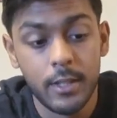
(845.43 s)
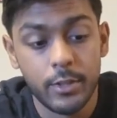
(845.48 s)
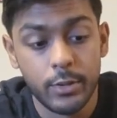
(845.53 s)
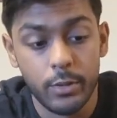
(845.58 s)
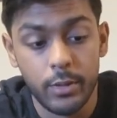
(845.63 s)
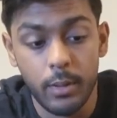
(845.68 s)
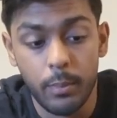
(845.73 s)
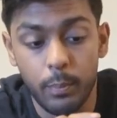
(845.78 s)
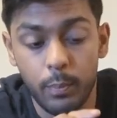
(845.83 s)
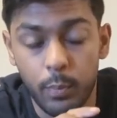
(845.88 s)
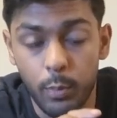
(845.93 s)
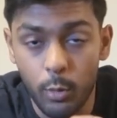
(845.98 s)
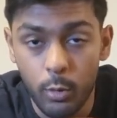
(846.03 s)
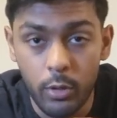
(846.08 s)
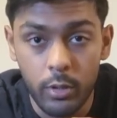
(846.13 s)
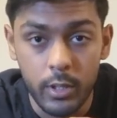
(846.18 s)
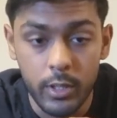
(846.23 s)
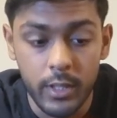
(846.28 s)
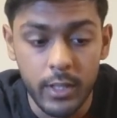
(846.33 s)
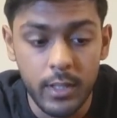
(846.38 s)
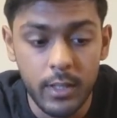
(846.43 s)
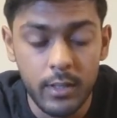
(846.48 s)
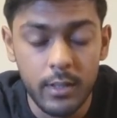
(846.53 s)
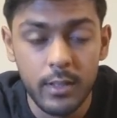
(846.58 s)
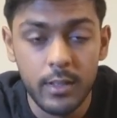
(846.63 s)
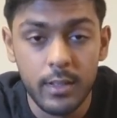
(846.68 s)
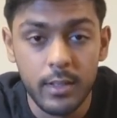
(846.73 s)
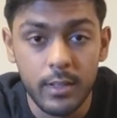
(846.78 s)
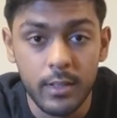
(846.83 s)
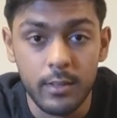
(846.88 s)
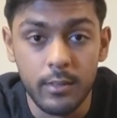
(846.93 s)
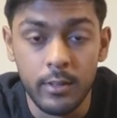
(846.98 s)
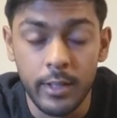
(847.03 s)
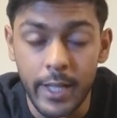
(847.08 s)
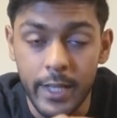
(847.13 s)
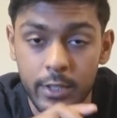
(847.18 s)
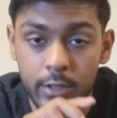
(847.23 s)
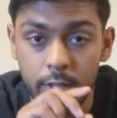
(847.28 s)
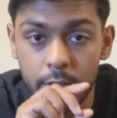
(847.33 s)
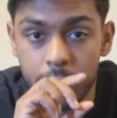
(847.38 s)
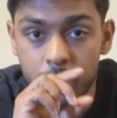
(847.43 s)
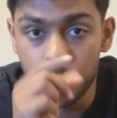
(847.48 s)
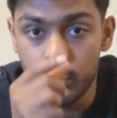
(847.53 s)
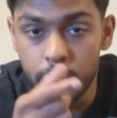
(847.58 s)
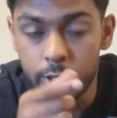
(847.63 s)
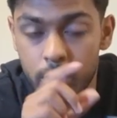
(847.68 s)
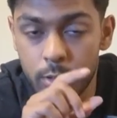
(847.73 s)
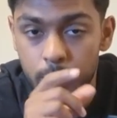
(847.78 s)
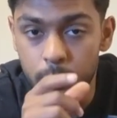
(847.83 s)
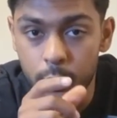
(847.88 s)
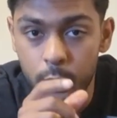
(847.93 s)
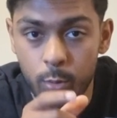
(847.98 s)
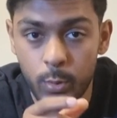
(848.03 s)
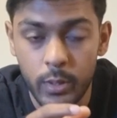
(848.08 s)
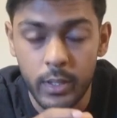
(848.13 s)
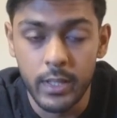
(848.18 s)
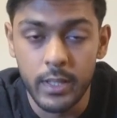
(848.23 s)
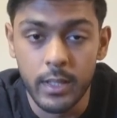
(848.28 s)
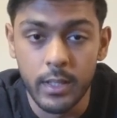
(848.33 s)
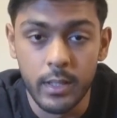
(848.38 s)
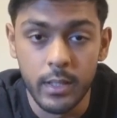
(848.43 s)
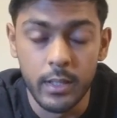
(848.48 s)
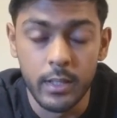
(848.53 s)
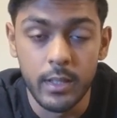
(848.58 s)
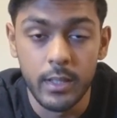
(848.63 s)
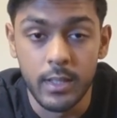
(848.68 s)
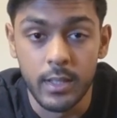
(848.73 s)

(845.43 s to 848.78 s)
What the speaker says: So the board will actually switch between